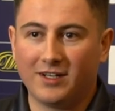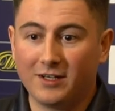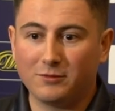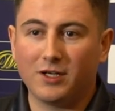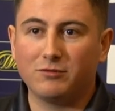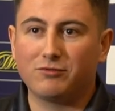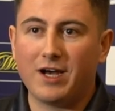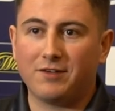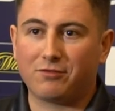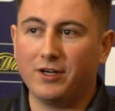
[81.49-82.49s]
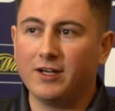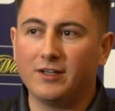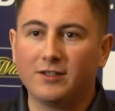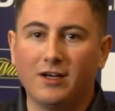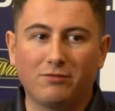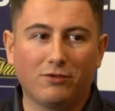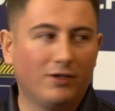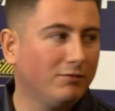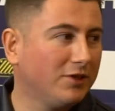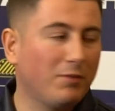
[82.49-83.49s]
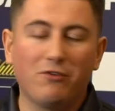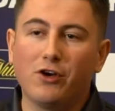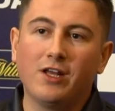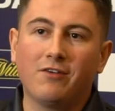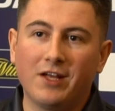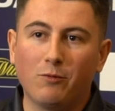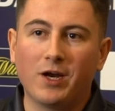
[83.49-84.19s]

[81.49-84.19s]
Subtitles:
And I was ready for it, and I thought I was up there earlier on it,